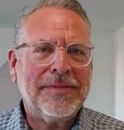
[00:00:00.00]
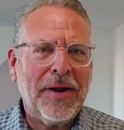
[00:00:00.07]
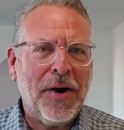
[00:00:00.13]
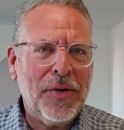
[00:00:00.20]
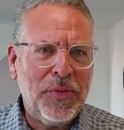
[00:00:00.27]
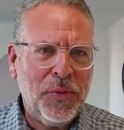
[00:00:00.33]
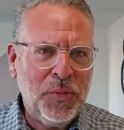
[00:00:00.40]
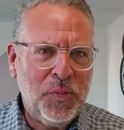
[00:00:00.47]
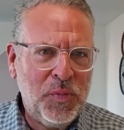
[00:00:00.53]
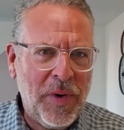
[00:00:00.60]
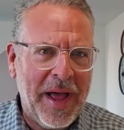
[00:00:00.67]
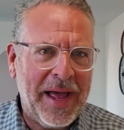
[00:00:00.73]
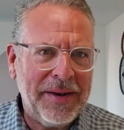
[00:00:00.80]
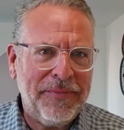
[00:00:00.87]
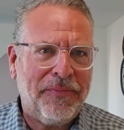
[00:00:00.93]
are the
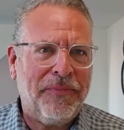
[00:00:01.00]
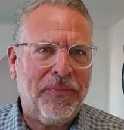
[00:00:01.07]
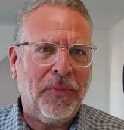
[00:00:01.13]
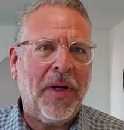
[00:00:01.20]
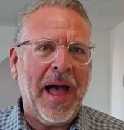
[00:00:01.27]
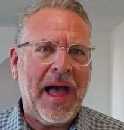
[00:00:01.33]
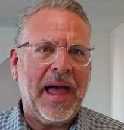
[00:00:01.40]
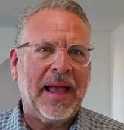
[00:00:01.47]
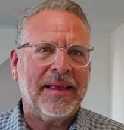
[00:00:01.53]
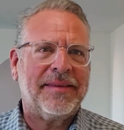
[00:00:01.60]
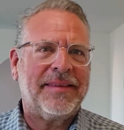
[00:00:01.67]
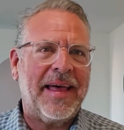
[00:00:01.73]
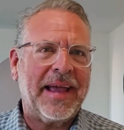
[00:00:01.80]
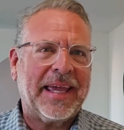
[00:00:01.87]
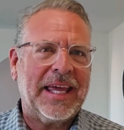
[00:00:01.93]
red
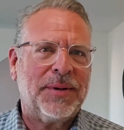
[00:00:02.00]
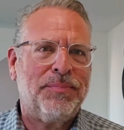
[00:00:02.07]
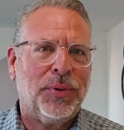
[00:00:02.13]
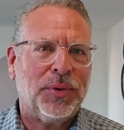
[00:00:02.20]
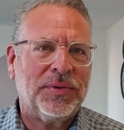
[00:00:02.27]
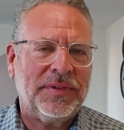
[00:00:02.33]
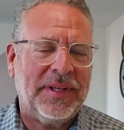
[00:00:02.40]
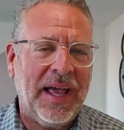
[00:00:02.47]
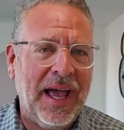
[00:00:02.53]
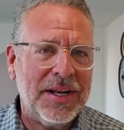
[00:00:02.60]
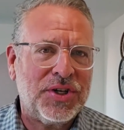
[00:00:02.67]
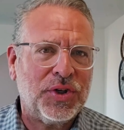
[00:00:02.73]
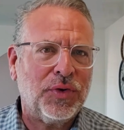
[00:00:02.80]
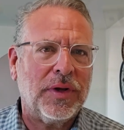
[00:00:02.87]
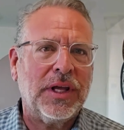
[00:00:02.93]
flags that can
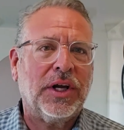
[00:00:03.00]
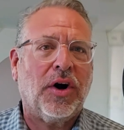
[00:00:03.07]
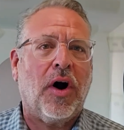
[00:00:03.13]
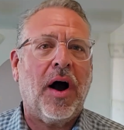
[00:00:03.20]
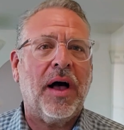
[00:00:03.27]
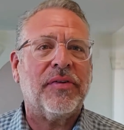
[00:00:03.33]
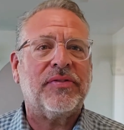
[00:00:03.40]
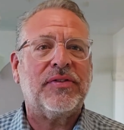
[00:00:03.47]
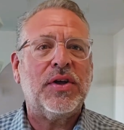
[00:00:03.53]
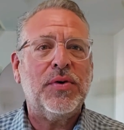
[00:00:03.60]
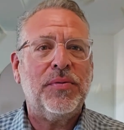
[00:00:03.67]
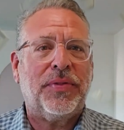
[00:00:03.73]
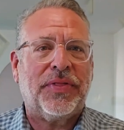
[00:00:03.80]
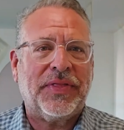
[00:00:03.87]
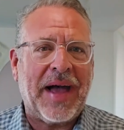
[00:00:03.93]
potentially cost
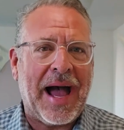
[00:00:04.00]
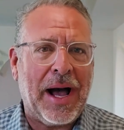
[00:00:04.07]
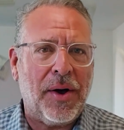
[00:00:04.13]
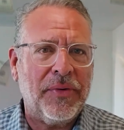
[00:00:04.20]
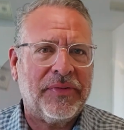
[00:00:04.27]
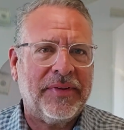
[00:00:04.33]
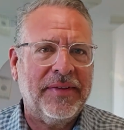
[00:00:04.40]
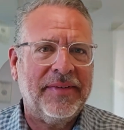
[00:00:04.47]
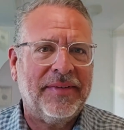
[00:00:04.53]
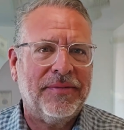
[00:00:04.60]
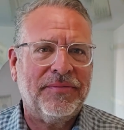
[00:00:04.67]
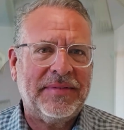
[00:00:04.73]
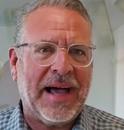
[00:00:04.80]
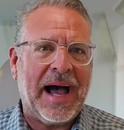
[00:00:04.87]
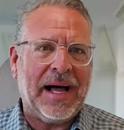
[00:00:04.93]
you thousands
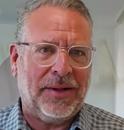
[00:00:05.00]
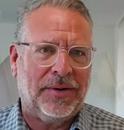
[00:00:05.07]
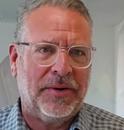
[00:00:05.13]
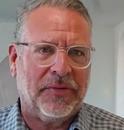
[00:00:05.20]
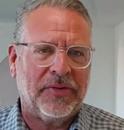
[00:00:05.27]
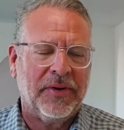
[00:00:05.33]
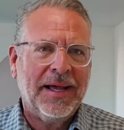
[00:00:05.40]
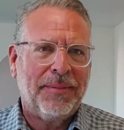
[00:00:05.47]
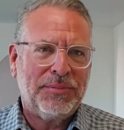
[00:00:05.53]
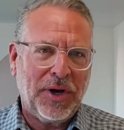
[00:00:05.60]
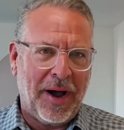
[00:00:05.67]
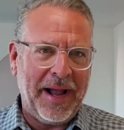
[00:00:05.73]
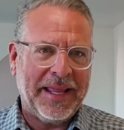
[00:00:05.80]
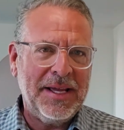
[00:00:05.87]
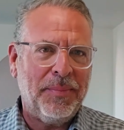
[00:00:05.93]
of dollars. I'm
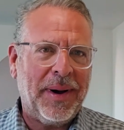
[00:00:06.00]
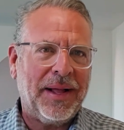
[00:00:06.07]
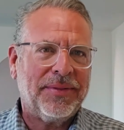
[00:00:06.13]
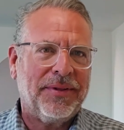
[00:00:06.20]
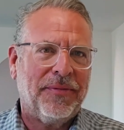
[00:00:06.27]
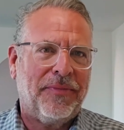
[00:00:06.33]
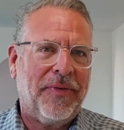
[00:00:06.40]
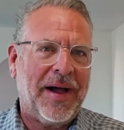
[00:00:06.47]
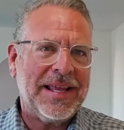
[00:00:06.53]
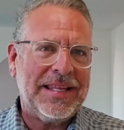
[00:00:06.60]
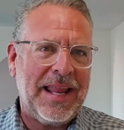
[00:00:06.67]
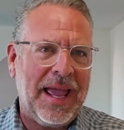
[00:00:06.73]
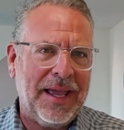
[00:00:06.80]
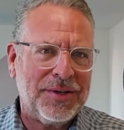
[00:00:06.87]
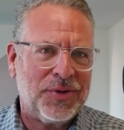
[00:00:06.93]
talking about the
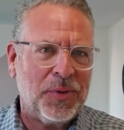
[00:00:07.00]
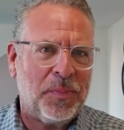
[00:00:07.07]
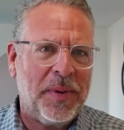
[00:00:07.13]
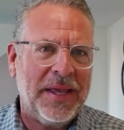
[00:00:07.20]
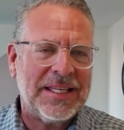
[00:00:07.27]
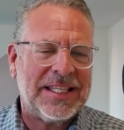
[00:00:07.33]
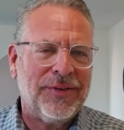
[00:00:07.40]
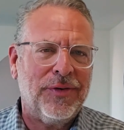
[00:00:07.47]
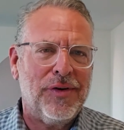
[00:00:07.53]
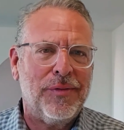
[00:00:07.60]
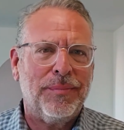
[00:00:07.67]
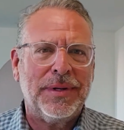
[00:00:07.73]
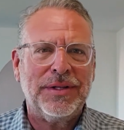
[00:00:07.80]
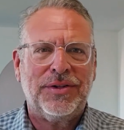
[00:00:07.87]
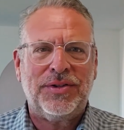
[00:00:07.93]
financial piece of
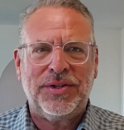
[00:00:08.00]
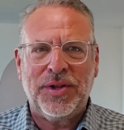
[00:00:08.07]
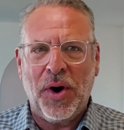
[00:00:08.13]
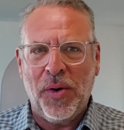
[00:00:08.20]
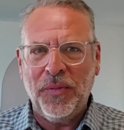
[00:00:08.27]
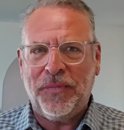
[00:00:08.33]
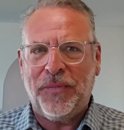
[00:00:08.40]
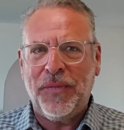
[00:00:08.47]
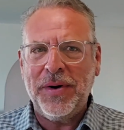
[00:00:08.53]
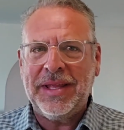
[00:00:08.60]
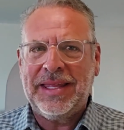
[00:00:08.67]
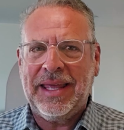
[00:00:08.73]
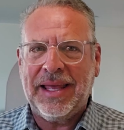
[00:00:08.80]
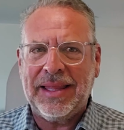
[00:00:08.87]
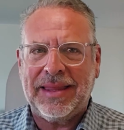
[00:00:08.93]
it, but don't
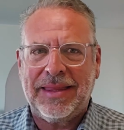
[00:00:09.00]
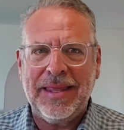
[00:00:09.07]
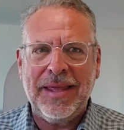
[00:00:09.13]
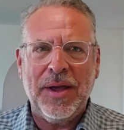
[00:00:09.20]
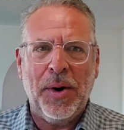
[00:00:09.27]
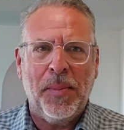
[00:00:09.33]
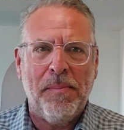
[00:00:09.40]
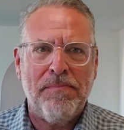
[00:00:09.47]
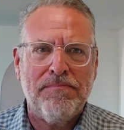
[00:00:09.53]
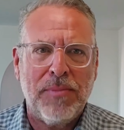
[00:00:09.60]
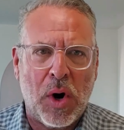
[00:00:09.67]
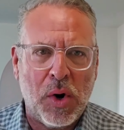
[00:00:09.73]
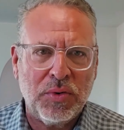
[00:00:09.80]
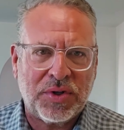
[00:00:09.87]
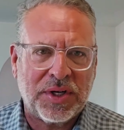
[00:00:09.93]
forget the
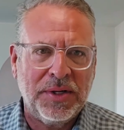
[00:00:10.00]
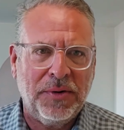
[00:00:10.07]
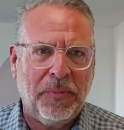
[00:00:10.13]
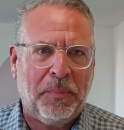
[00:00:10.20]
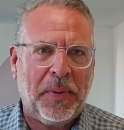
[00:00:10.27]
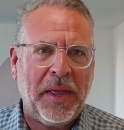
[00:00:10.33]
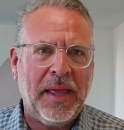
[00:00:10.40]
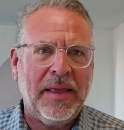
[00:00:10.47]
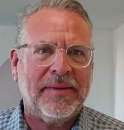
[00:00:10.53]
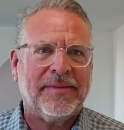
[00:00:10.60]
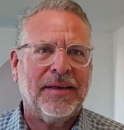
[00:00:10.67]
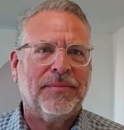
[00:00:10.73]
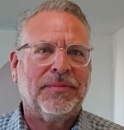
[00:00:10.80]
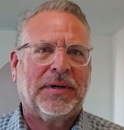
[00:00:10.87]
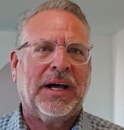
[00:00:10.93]
emotional piece
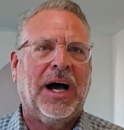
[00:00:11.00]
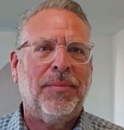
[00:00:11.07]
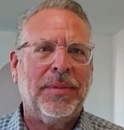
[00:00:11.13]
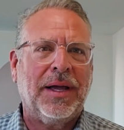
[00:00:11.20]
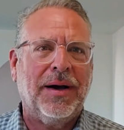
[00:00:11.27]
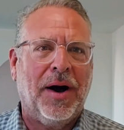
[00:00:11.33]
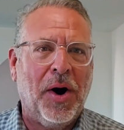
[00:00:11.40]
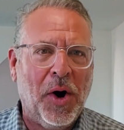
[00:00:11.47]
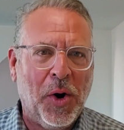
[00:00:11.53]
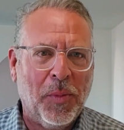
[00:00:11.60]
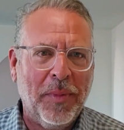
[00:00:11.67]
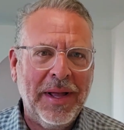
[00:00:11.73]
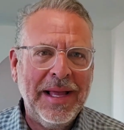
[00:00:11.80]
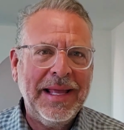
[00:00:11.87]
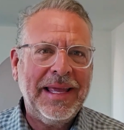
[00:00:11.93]
of coming
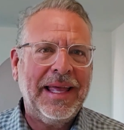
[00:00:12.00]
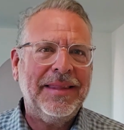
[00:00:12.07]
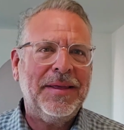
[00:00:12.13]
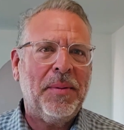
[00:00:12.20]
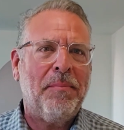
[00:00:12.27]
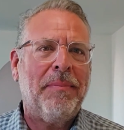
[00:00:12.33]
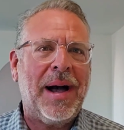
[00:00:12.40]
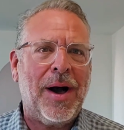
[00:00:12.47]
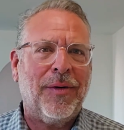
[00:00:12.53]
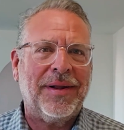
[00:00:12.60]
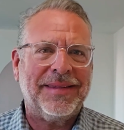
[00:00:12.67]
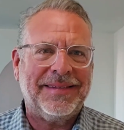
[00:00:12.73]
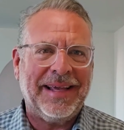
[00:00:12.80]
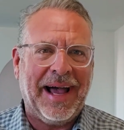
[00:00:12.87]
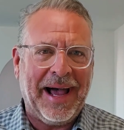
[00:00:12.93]
home and the amount
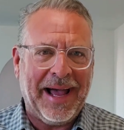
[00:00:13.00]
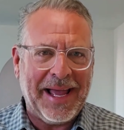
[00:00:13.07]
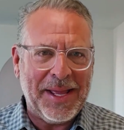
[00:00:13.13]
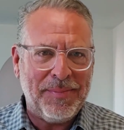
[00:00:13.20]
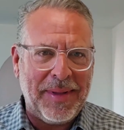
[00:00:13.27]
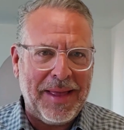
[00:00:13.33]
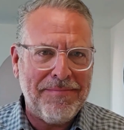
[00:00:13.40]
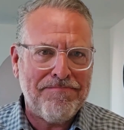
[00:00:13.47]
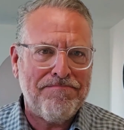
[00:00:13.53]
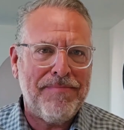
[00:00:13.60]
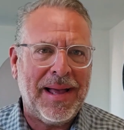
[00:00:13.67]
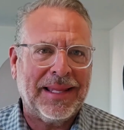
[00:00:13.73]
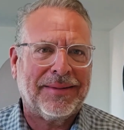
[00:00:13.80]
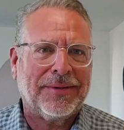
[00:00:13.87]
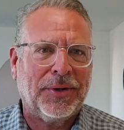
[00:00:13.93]
of time and
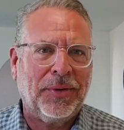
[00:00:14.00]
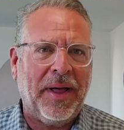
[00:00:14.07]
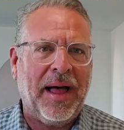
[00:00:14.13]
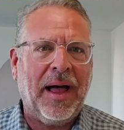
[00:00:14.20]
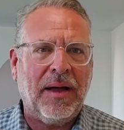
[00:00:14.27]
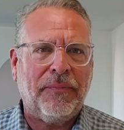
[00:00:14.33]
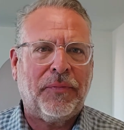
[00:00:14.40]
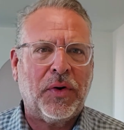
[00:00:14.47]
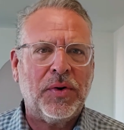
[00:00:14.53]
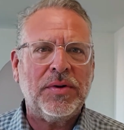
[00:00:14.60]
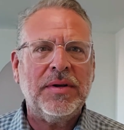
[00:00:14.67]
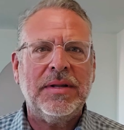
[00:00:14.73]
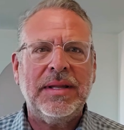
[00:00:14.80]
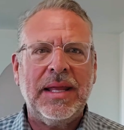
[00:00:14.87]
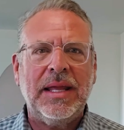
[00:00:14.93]
mental effort
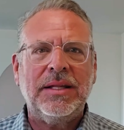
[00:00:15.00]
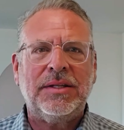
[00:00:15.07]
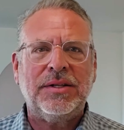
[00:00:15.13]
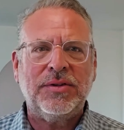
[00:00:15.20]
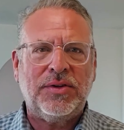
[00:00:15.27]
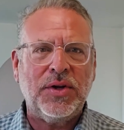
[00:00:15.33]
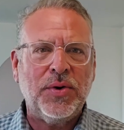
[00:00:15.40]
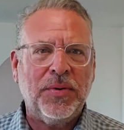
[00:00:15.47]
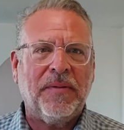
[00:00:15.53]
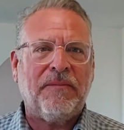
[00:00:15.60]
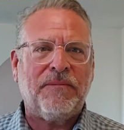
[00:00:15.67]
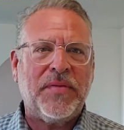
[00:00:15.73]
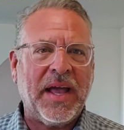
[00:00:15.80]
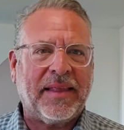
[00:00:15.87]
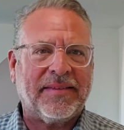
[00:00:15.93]
you need to do to
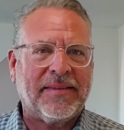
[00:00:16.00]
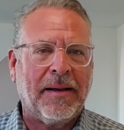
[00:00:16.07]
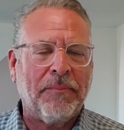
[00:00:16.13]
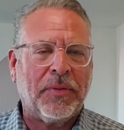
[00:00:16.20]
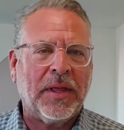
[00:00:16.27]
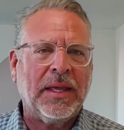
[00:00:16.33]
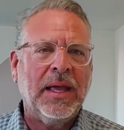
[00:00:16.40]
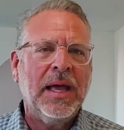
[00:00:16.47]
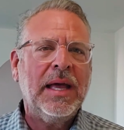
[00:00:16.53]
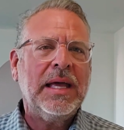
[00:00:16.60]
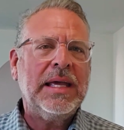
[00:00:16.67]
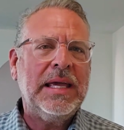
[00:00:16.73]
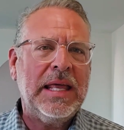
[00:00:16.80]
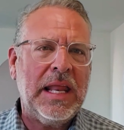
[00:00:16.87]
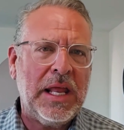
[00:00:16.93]
fix something
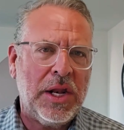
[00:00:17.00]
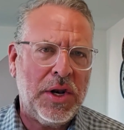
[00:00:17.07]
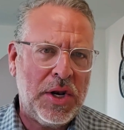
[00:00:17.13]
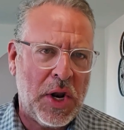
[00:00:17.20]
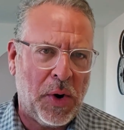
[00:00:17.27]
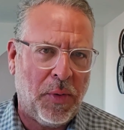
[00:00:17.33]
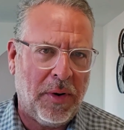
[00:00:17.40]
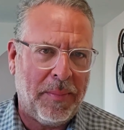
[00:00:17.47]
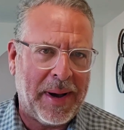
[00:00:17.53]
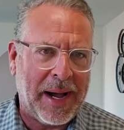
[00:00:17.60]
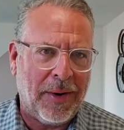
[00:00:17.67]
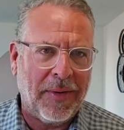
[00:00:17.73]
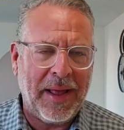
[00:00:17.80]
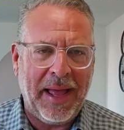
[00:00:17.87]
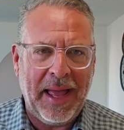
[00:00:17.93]
you didn't know
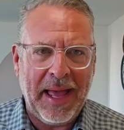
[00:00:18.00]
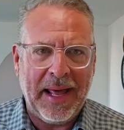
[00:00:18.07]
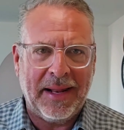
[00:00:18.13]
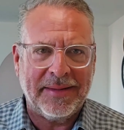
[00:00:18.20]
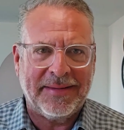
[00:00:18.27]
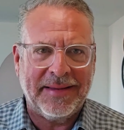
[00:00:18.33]
about ahead of